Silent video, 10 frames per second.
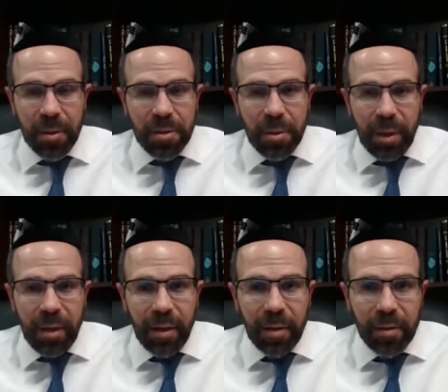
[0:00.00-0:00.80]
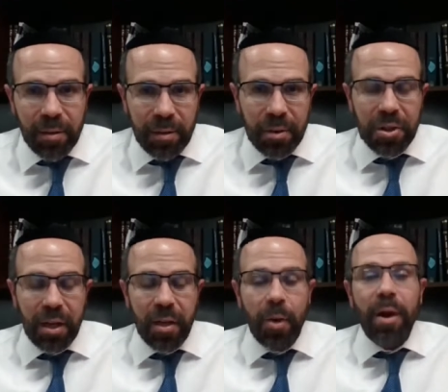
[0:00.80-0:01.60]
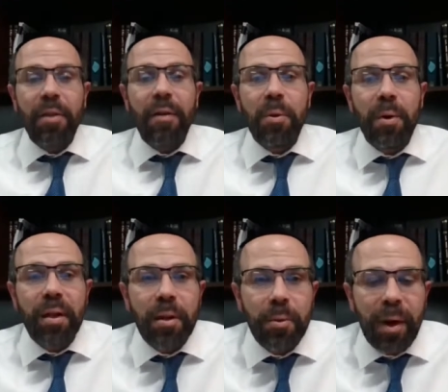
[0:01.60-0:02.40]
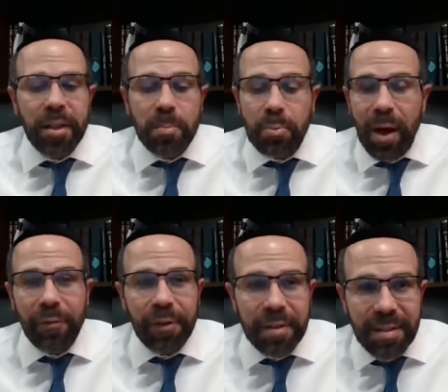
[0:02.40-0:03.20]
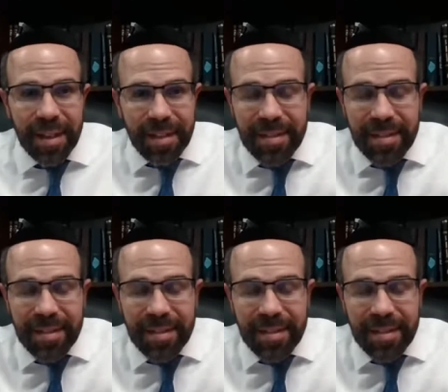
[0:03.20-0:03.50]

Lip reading: So here, Yeshayahu Hanavi, one of the greatest prophets,